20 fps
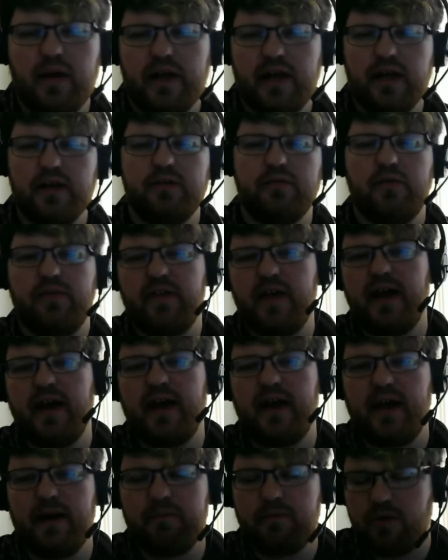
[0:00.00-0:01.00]
guess with
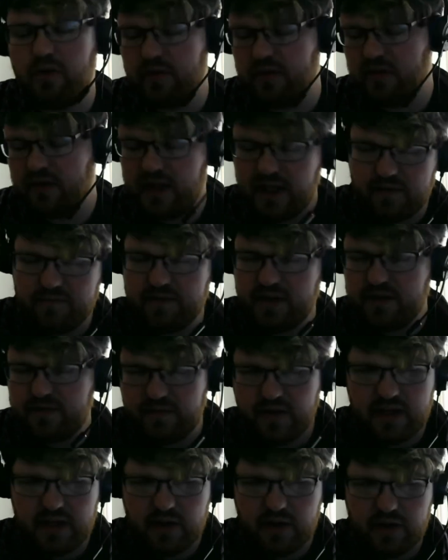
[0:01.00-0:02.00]
that, I'm going to leave this
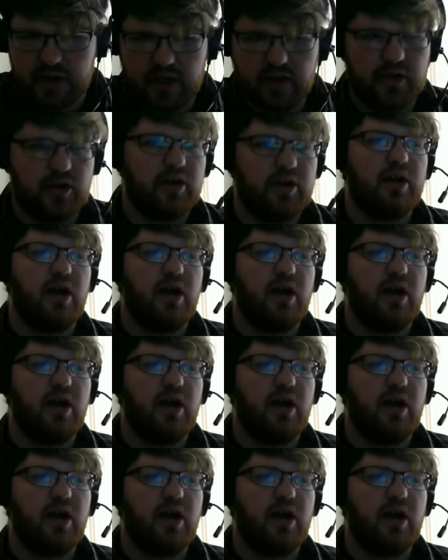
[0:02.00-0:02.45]
video here.